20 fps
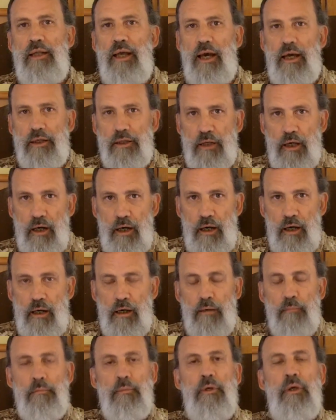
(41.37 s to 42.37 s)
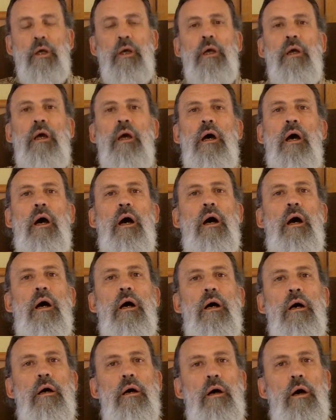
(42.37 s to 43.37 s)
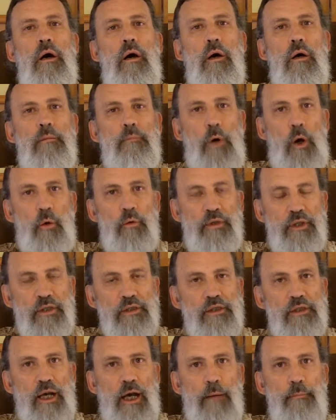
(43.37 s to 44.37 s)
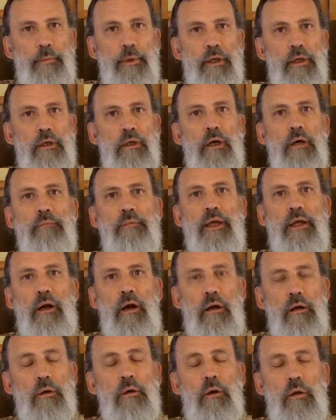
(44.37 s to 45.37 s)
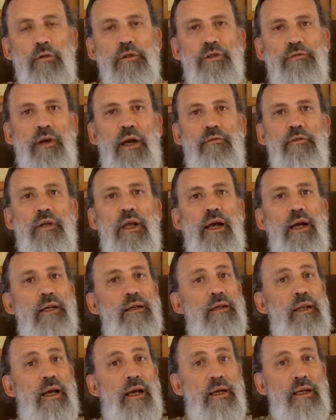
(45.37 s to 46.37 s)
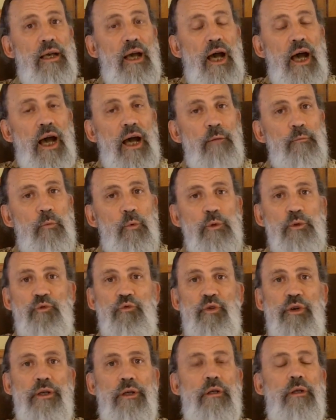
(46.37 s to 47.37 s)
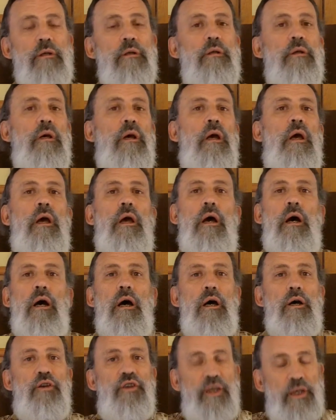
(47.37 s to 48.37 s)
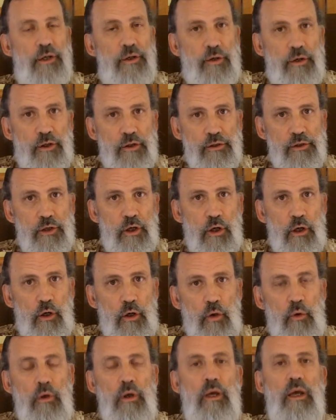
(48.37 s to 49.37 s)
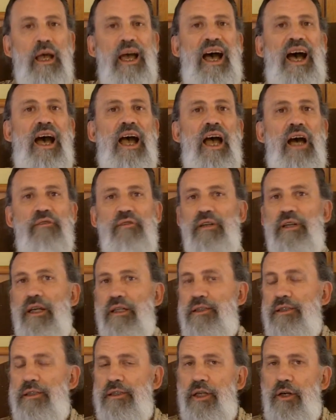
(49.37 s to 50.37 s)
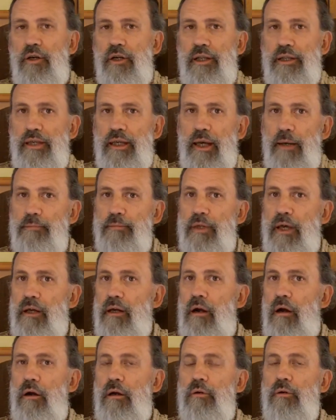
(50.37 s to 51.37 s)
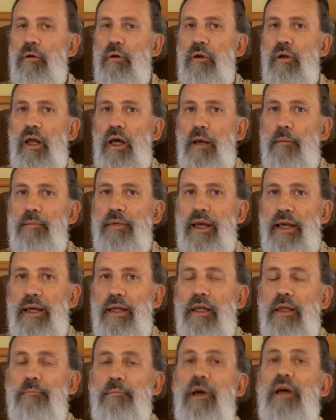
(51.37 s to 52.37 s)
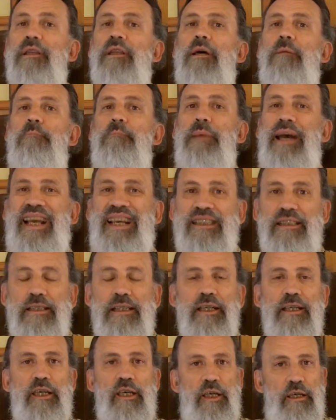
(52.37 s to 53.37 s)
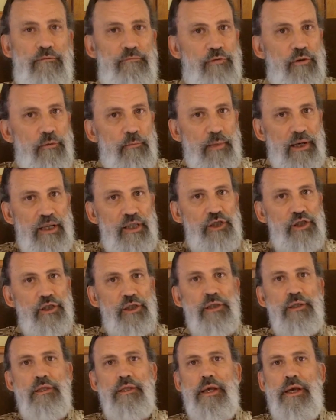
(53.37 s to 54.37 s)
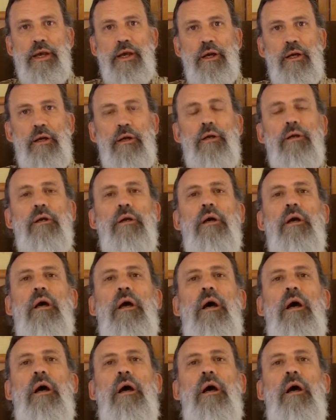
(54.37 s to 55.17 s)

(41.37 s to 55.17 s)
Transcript: dot com, uh, um, on this topic. Uh, that article on survival doc dot com was written uh, ten years ago. I haven't necessarily kept that article updated, but the basic information there